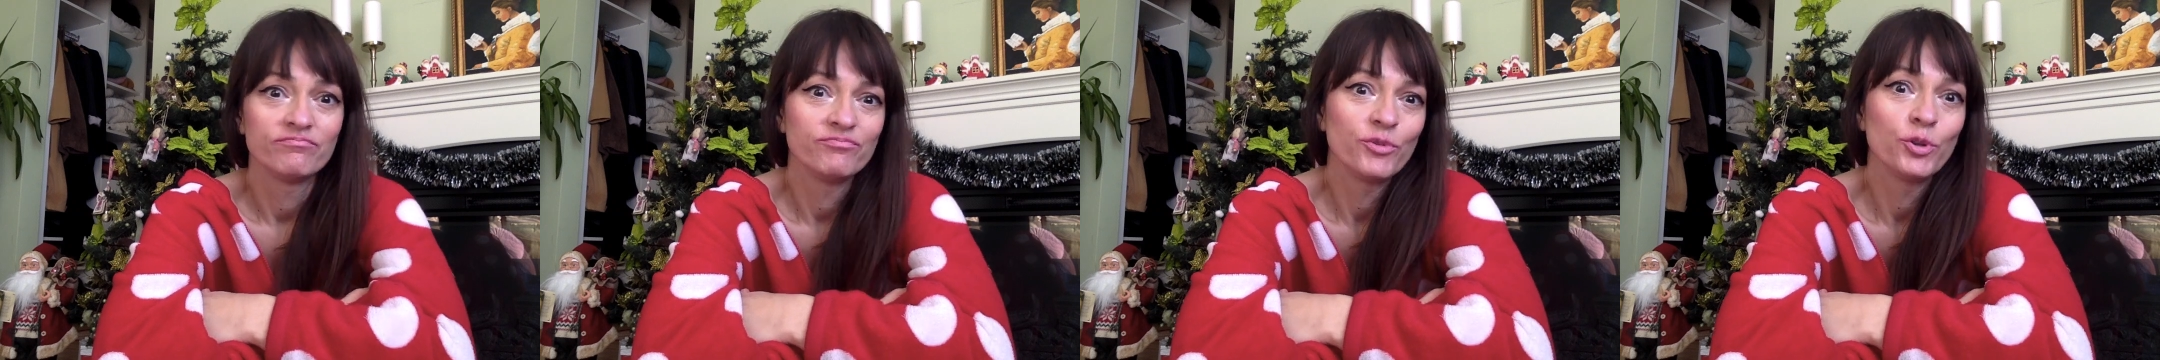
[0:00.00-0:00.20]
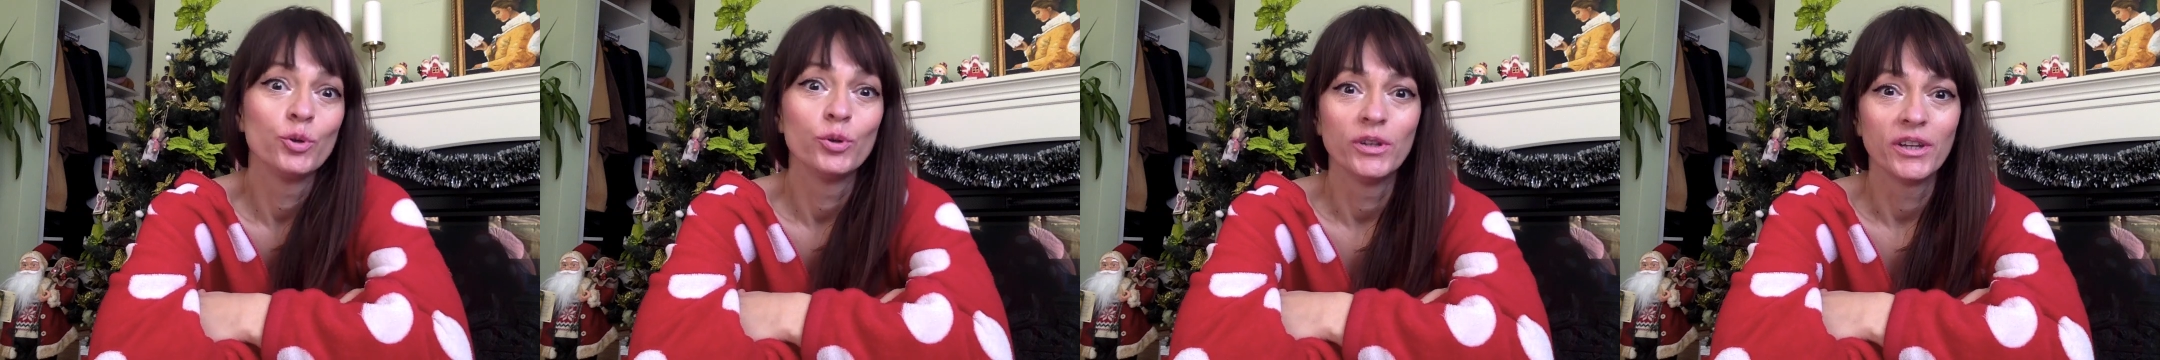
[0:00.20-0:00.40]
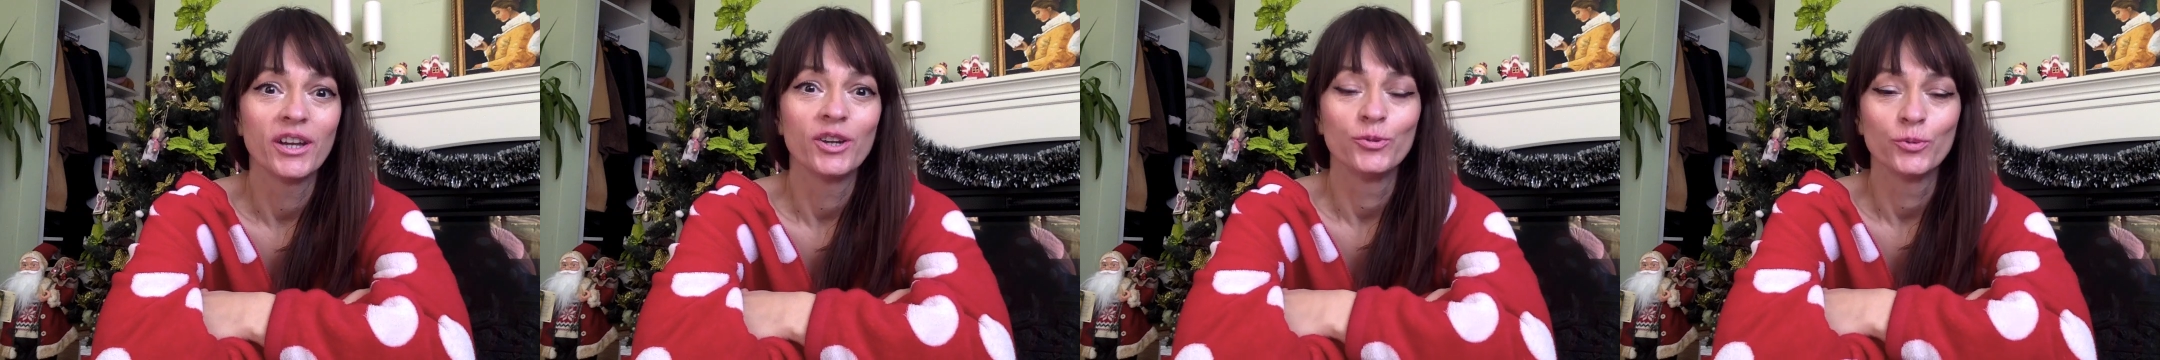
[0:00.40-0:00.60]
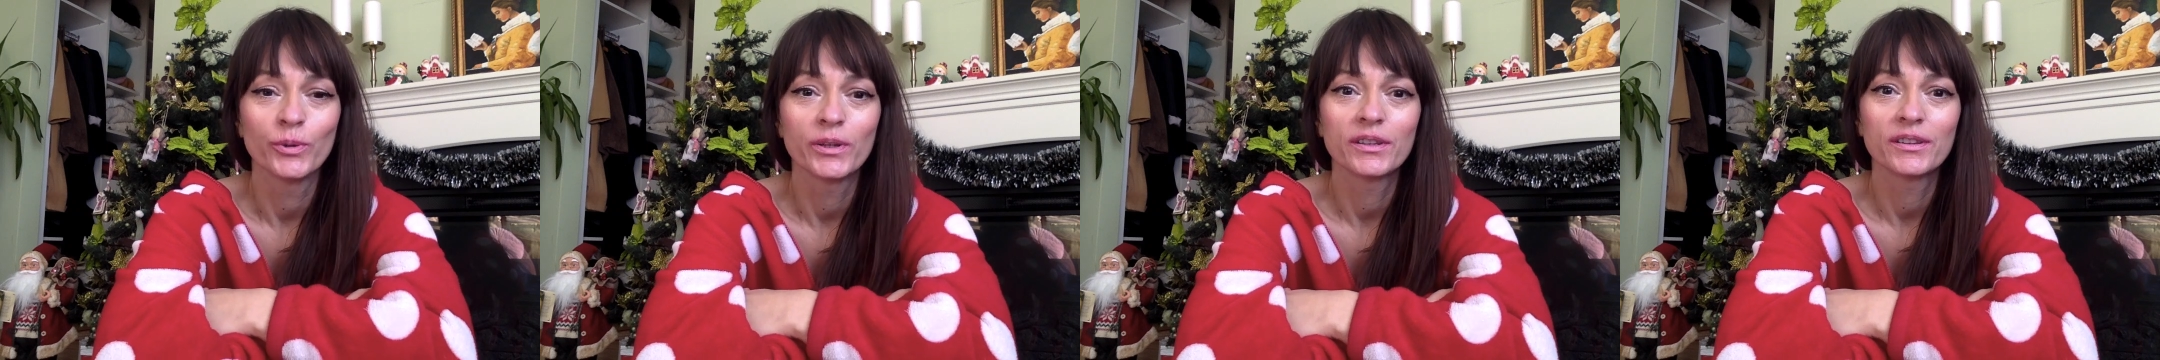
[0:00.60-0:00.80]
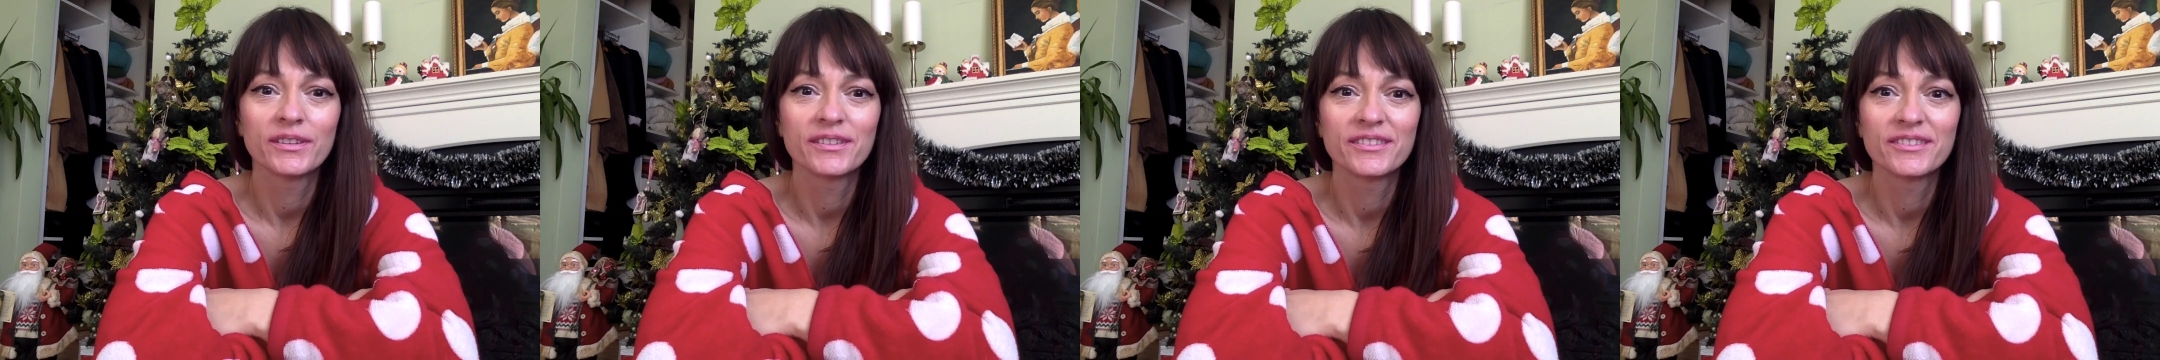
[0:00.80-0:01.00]
union
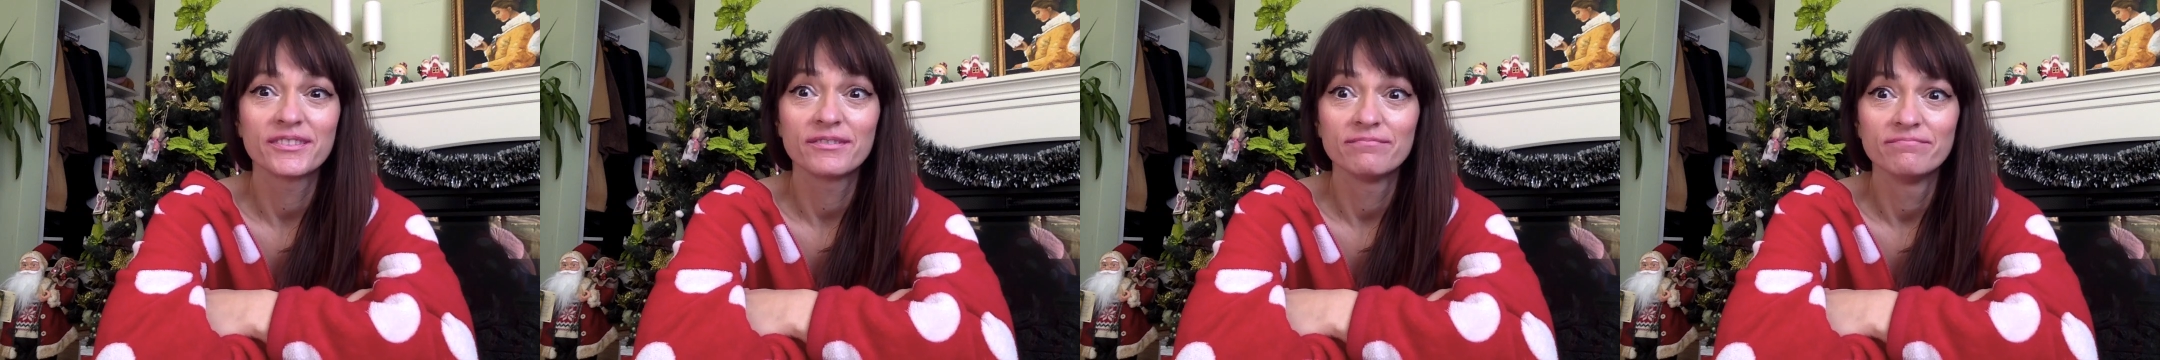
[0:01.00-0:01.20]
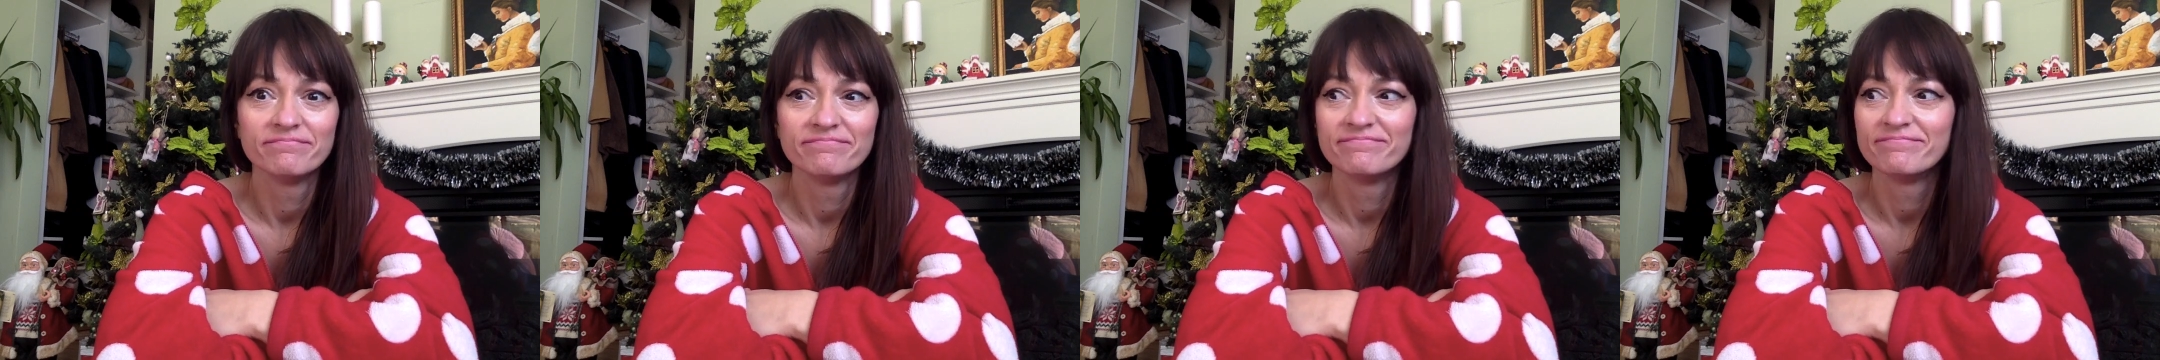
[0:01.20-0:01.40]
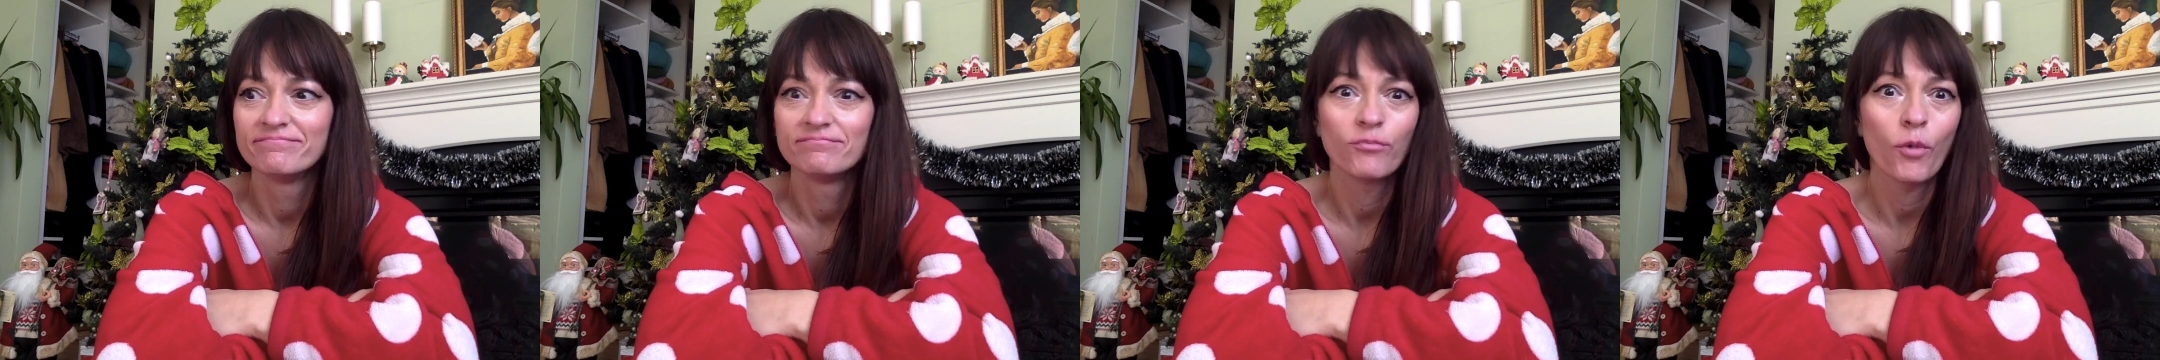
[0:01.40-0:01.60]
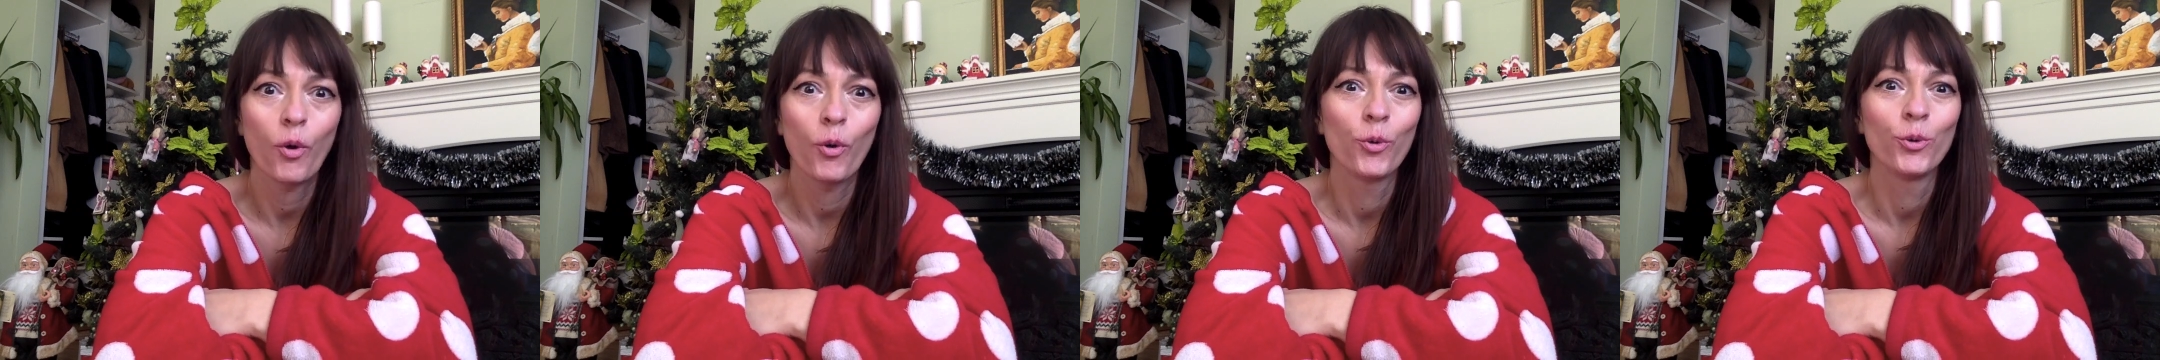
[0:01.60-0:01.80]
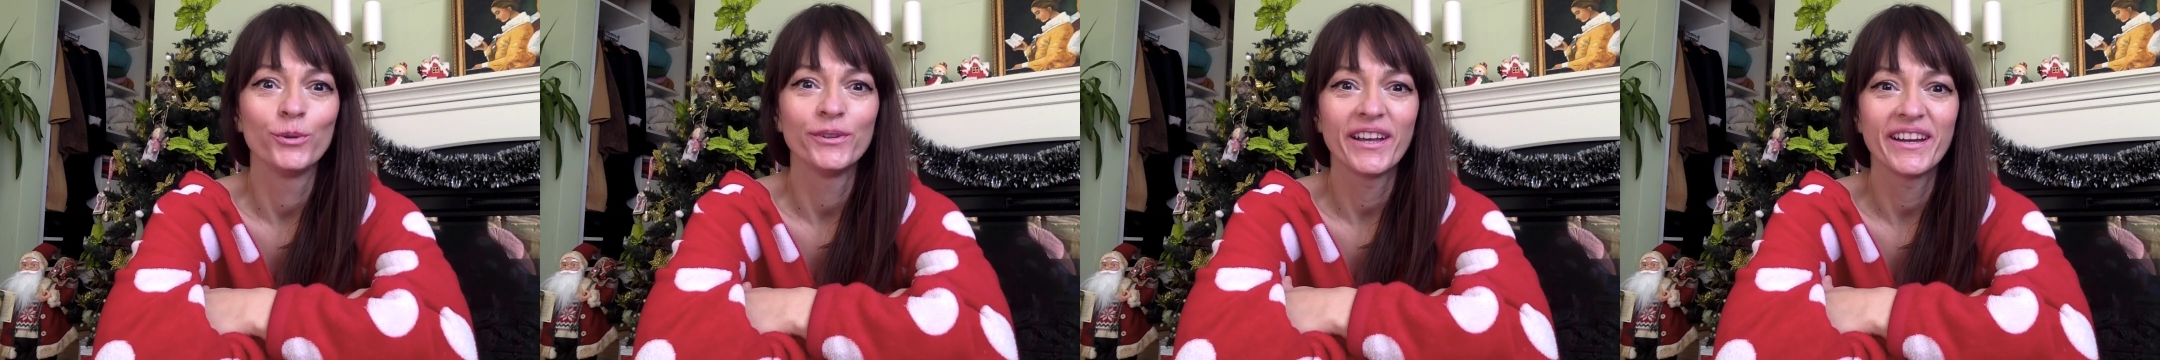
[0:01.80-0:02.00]
with
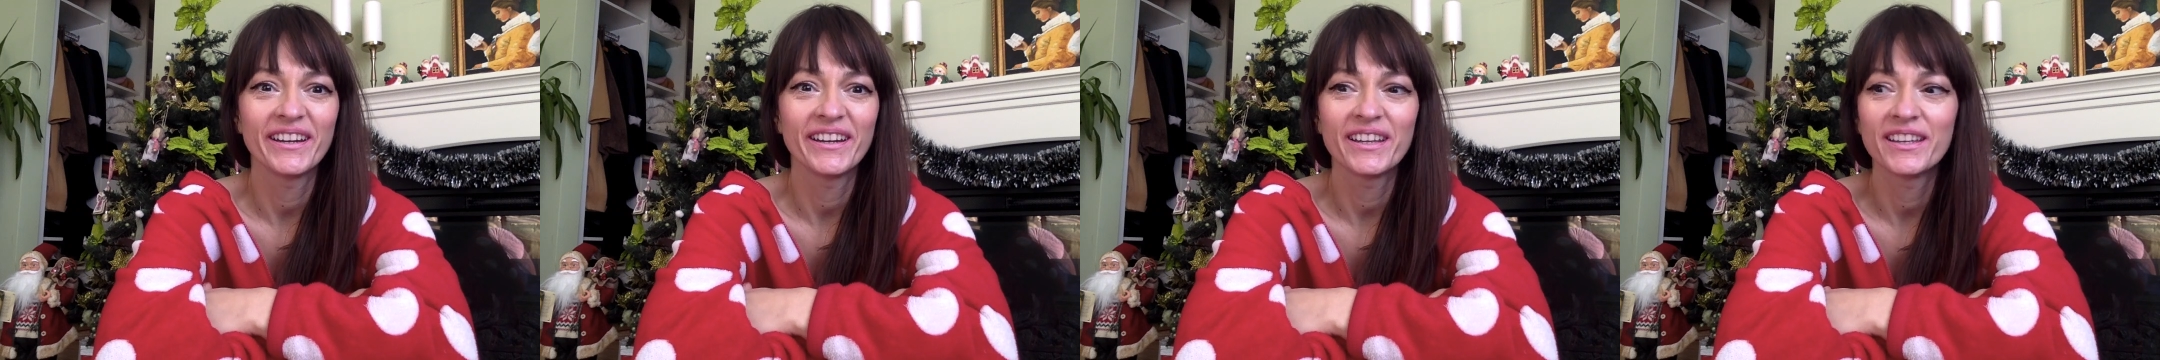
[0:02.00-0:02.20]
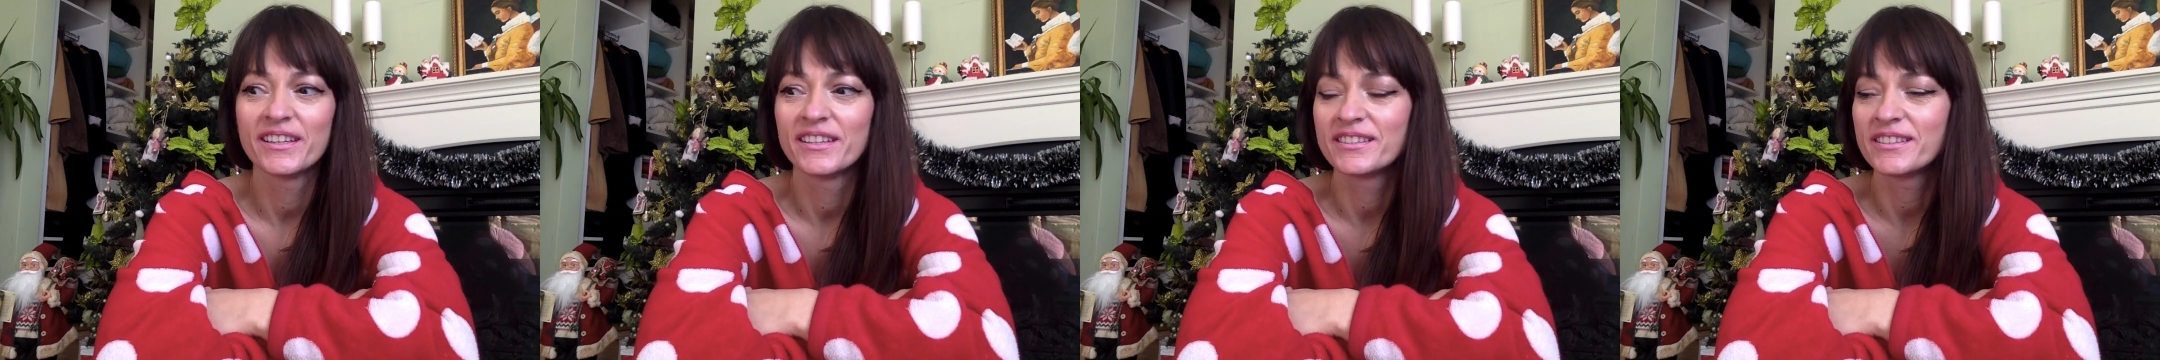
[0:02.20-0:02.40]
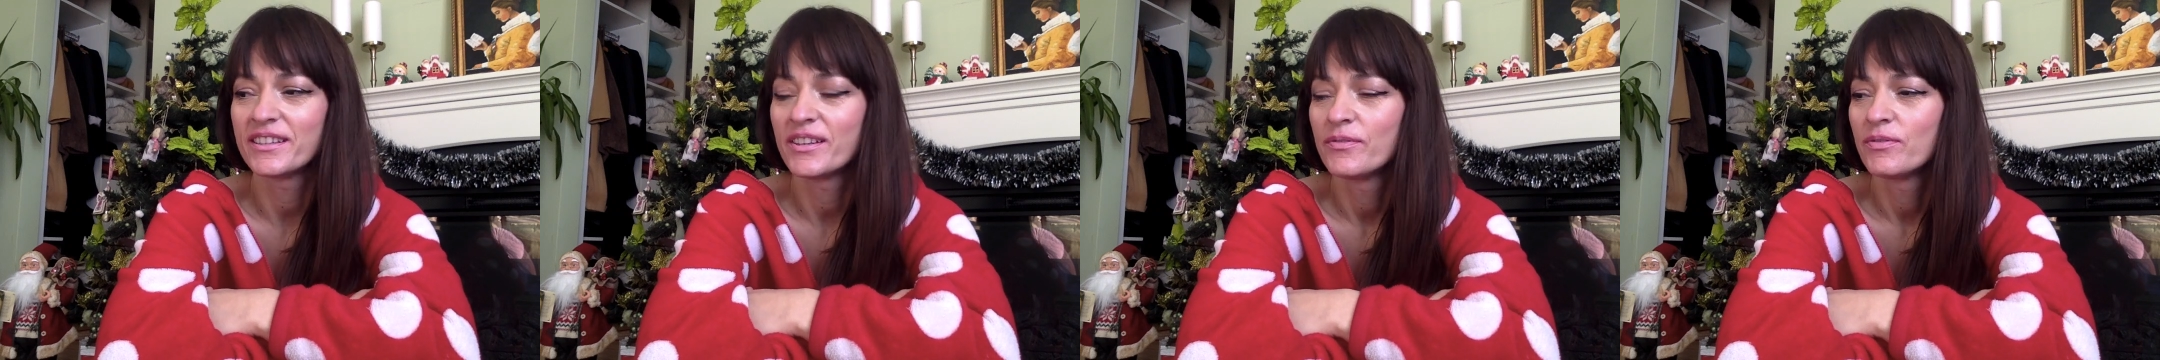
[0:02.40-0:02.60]
all that is.